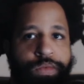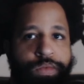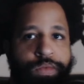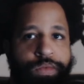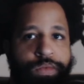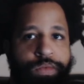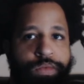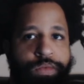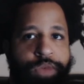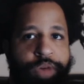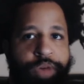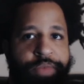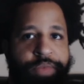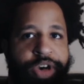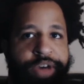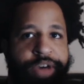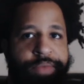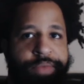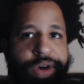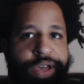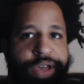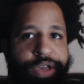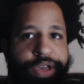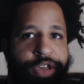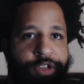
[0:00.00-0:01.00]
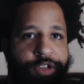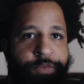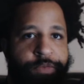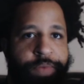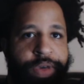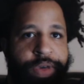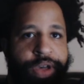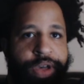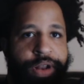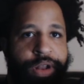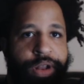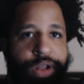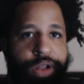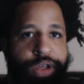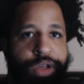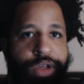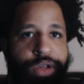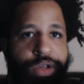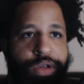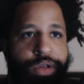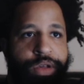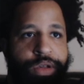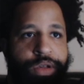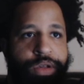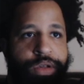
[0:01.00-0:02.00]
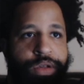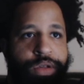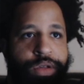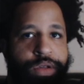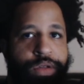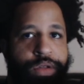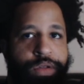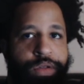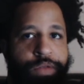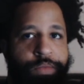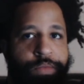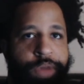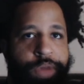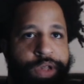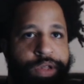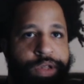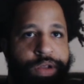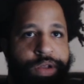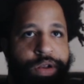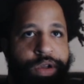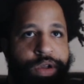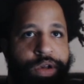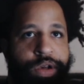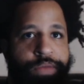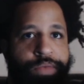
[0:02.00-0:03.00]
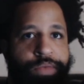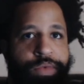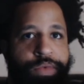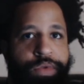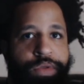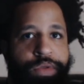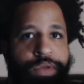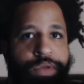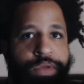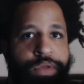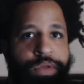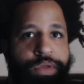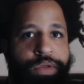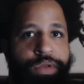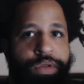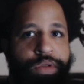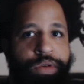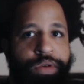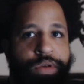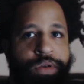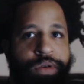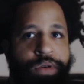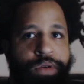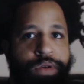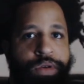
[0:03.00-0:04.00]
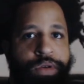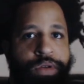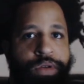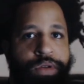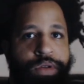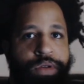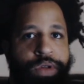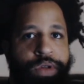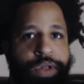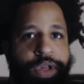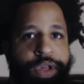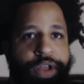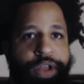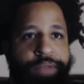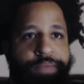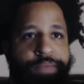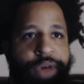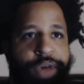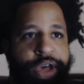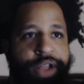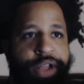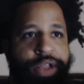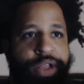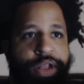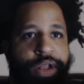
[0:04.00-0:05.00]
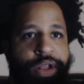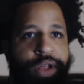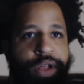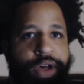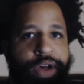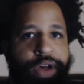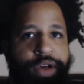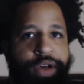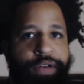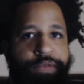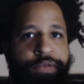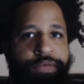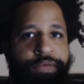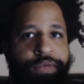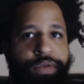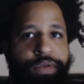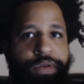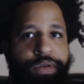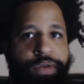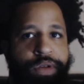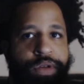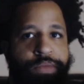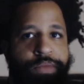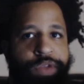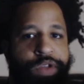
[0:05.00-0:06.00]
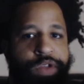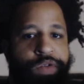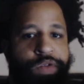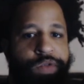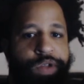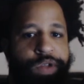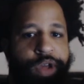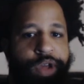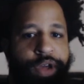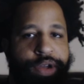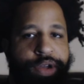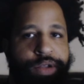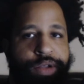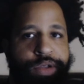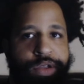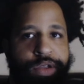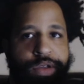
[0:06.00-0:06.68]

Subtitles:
Not bad. My ESPN link is messing up. Just getting back to live. Give me 2 seconds.